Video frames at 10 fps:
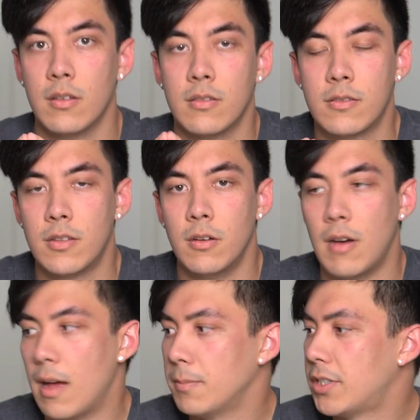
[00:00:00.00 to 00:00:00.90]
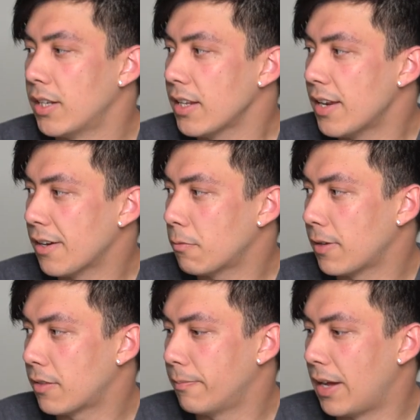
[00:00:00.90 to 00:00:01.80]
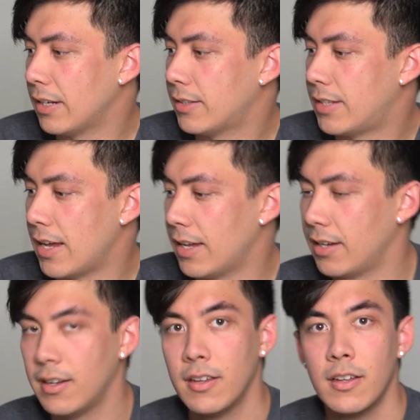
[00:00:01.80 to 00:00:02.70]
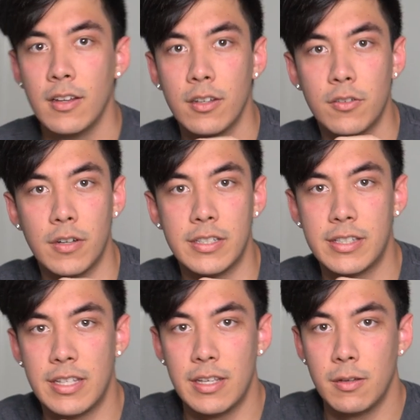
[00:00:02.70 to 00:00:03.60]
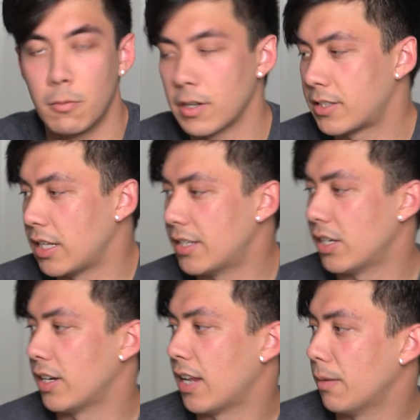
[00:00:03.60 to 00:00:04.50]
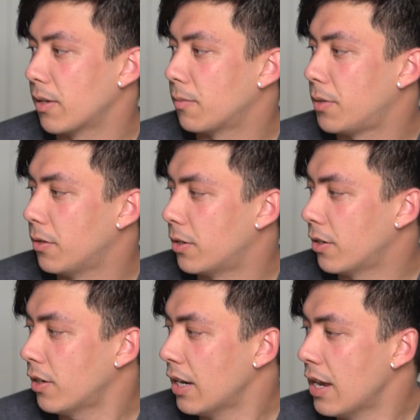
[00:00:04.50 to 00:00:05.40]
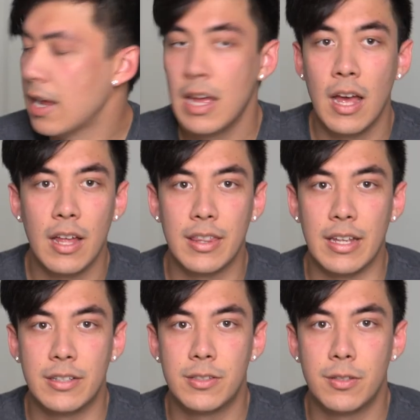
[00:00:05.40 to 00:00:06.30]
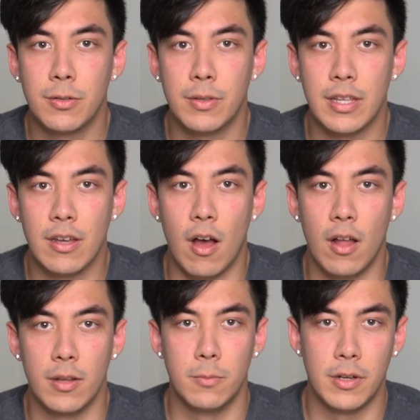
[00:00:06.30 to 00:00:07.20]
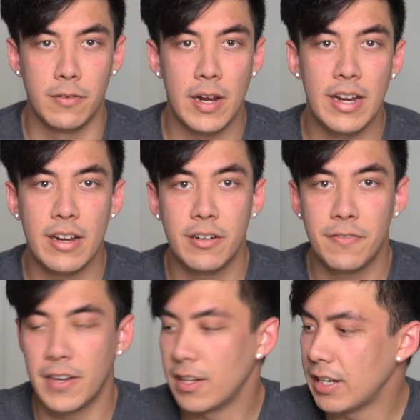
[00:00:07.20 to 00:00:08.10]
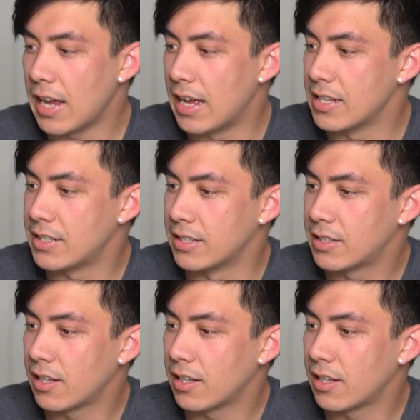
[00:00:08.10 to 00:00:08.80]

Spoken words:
So I'm chilling here with my dead, trusty workstation and gaming computer, thanks to the all-in-one radiator failing as it's